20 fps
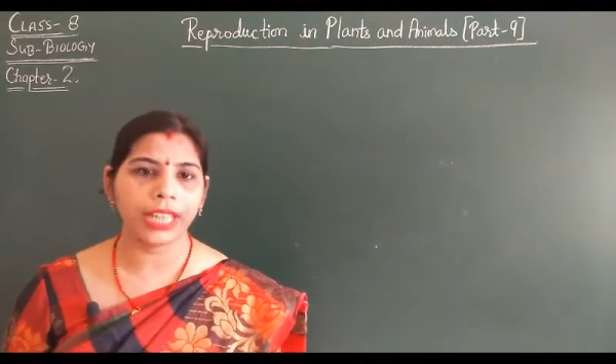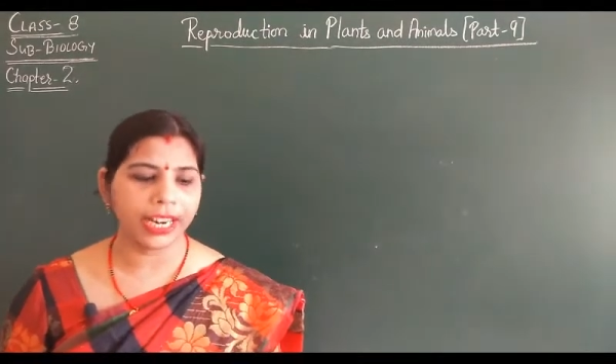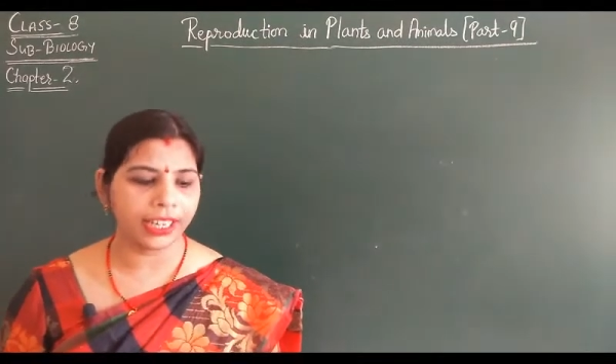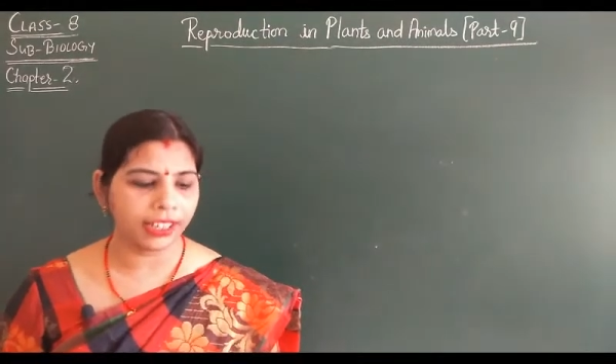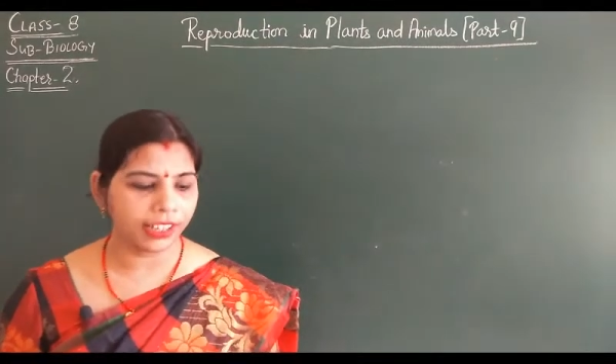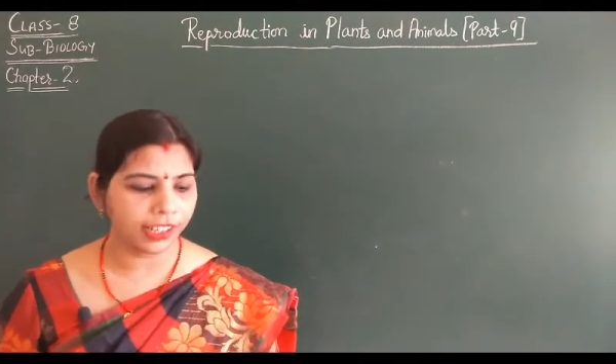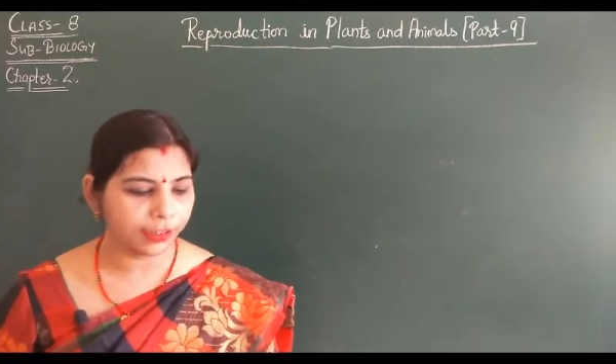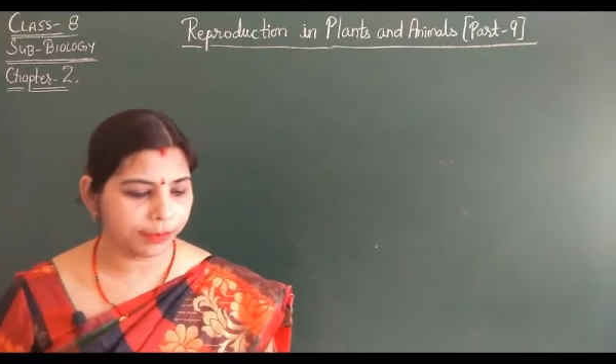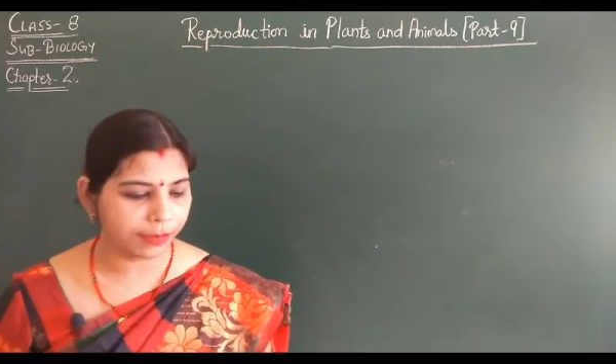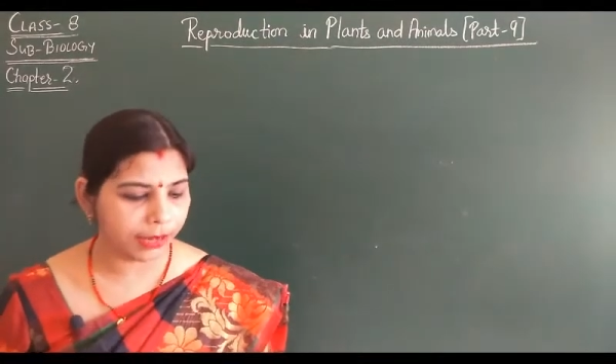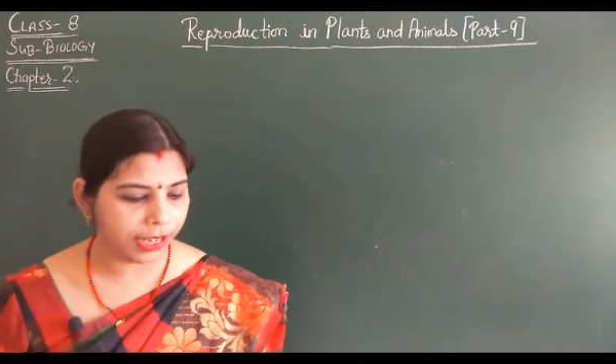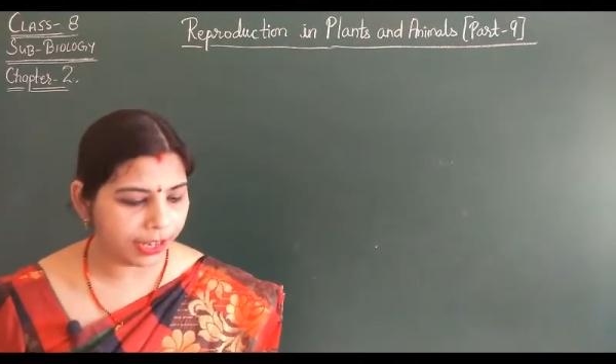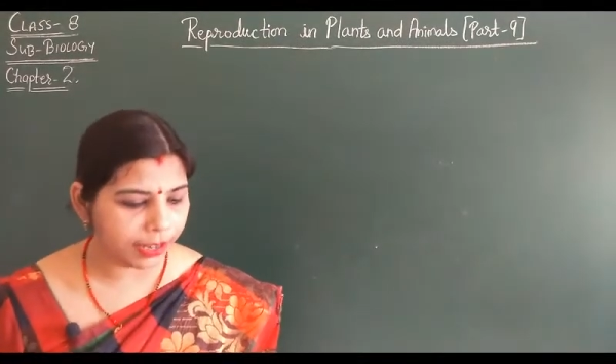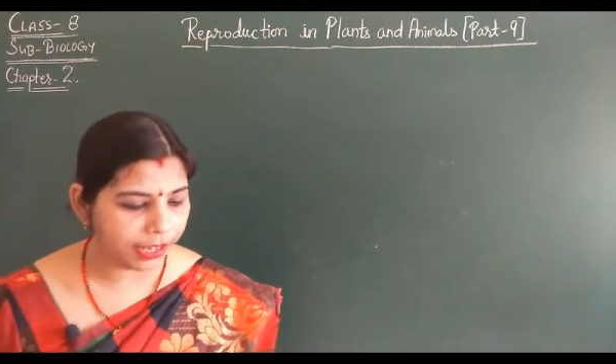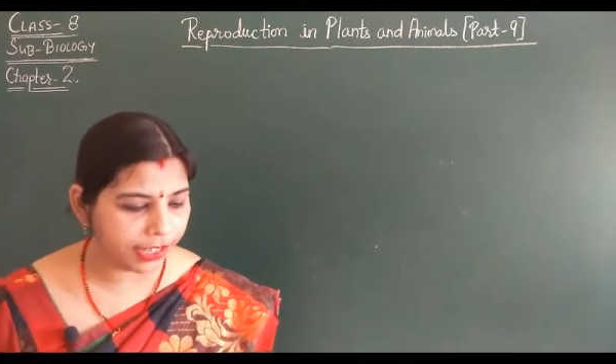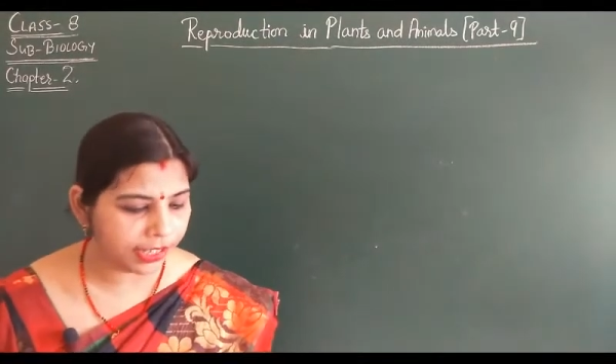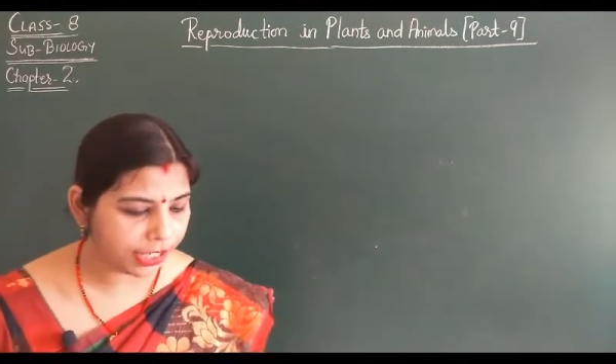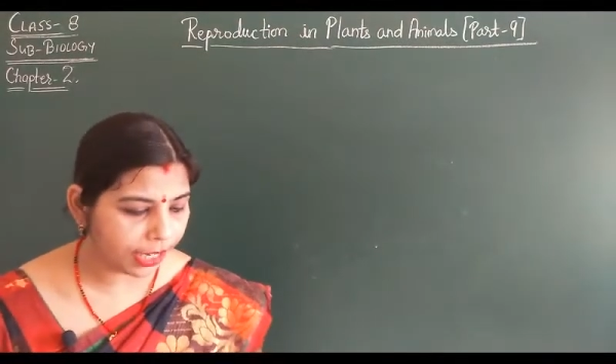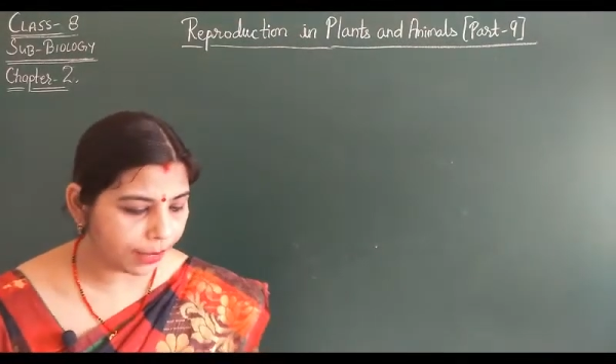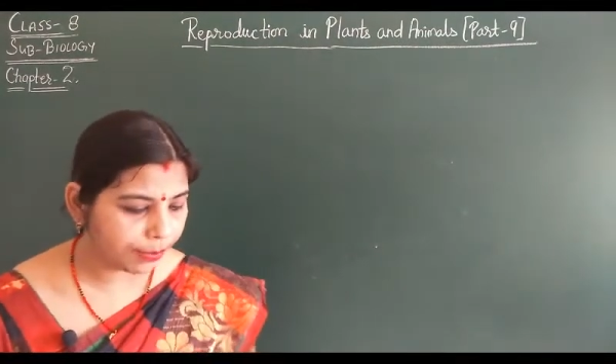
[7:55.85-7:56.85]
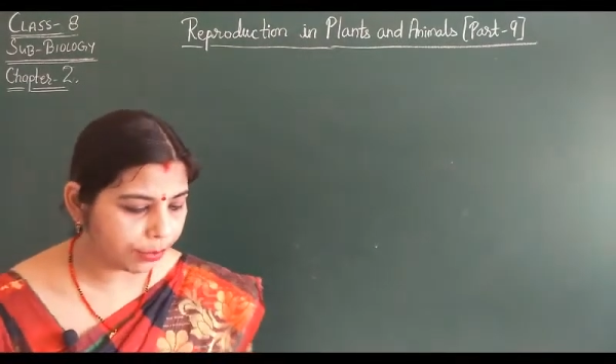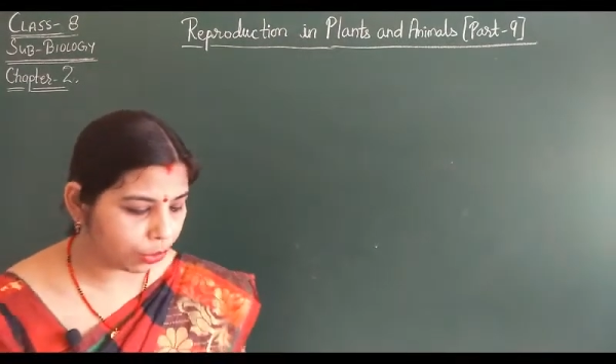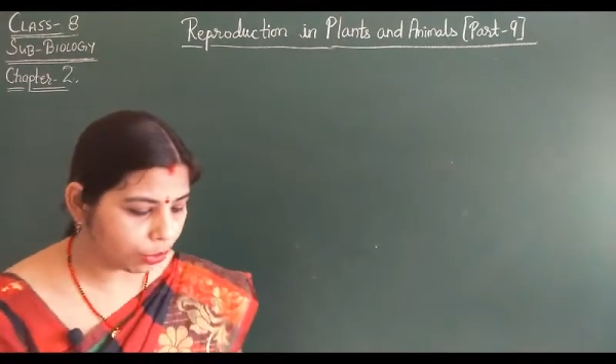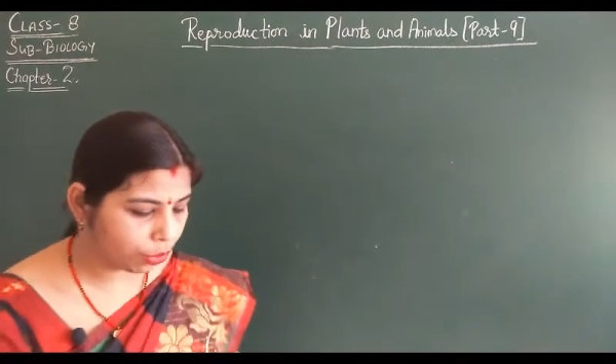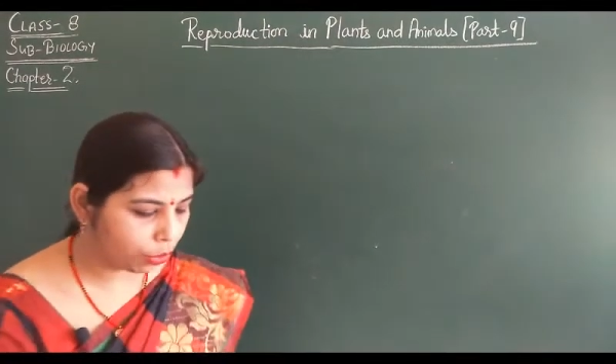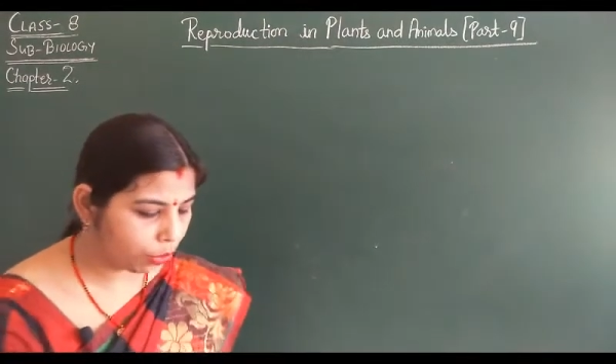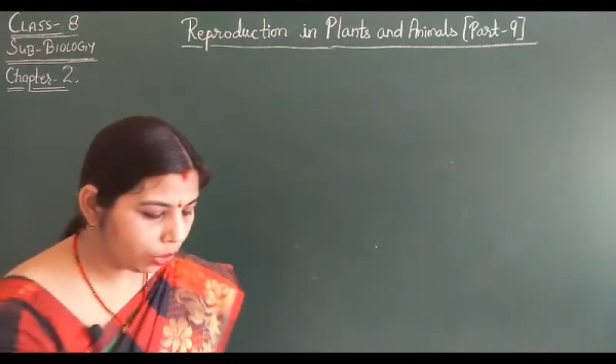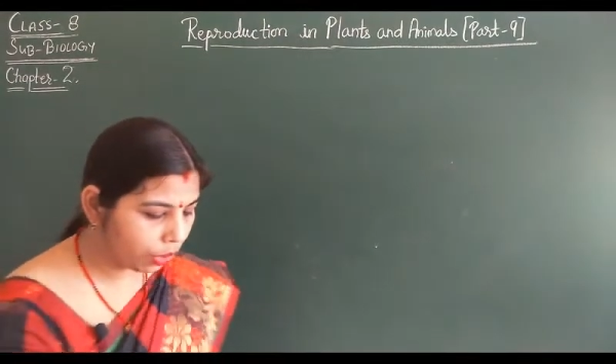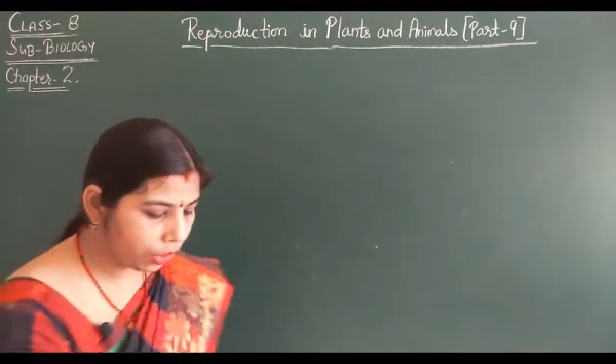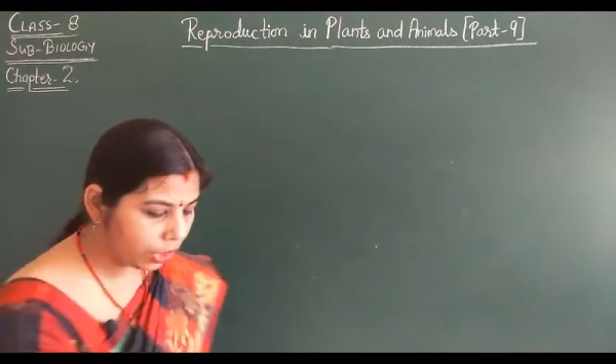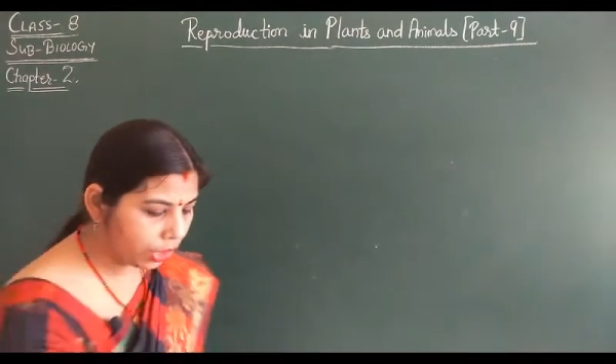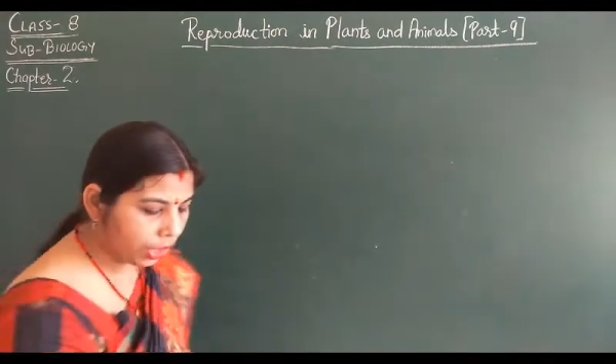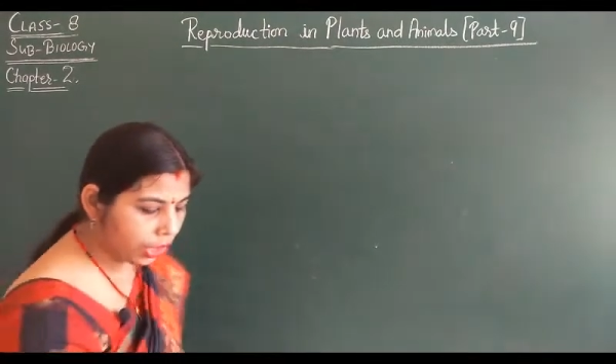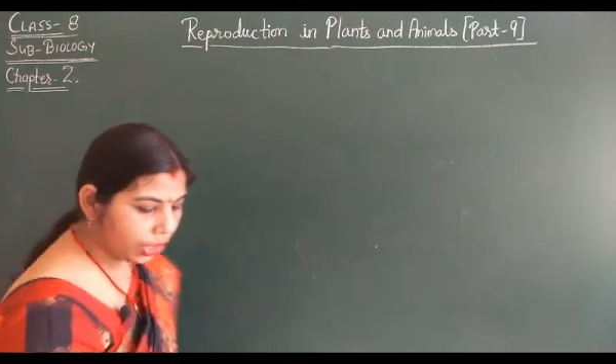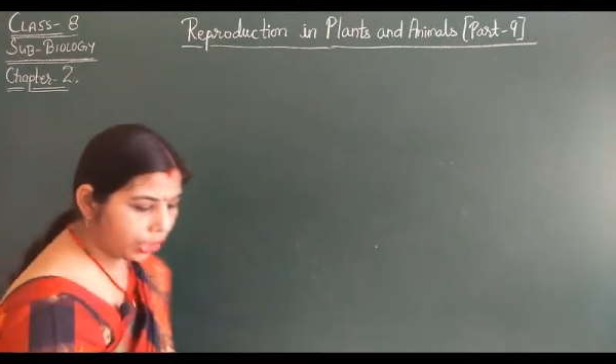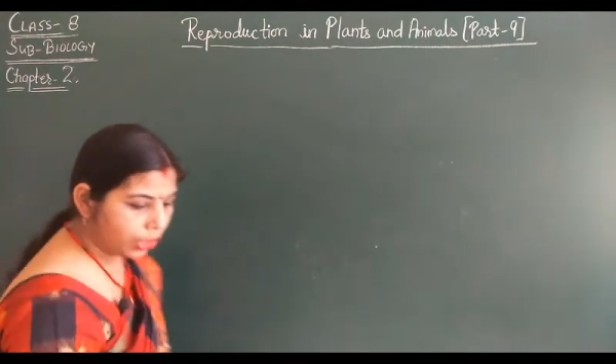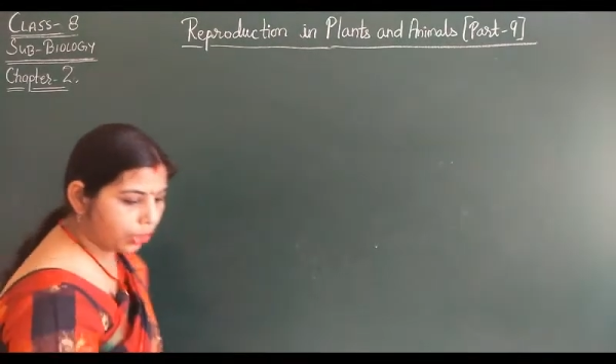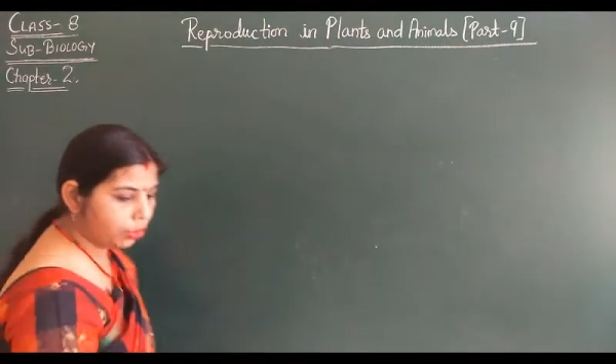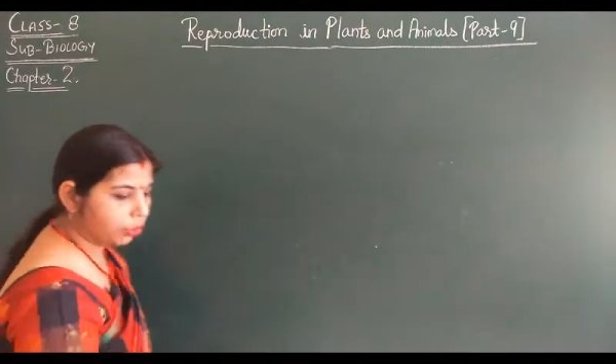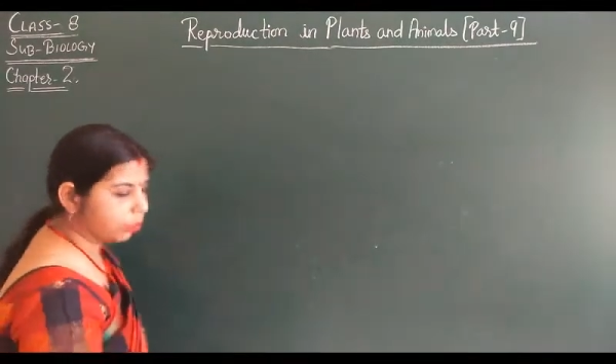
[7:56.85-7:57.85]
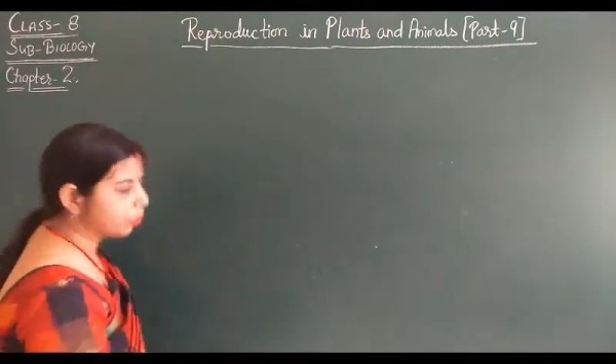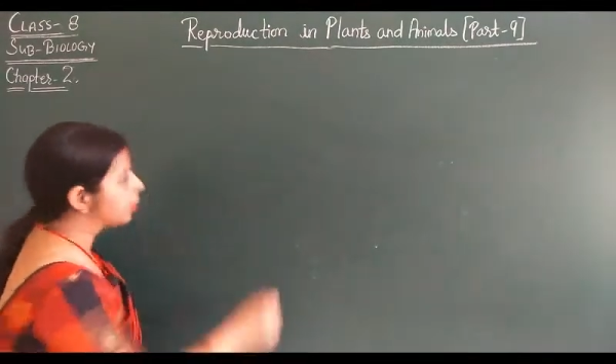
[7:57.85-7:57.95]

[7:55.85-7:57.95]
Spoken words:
that steps to you.